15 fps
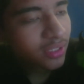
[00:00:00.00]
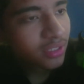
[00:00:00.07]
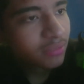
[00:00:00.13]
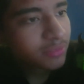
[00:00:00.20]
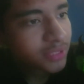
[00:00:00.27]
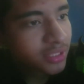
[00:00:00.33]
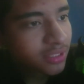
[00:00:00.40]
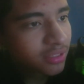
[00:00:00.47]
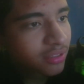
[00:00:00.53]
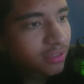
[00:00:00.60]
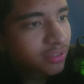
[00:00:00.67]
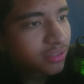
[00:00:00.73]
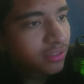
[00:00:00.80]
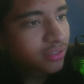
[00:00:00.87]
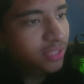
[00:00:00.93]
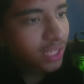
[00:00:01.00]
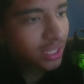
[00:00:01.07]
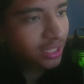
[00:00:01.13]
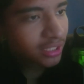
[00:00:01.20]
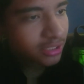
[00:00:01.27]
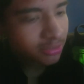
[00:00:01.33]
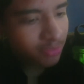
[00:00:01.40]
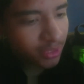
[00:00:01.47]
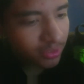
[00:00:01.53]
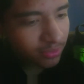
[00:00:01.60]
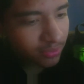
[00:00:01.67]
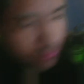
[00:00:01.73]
let me see. Yeah, that's mute.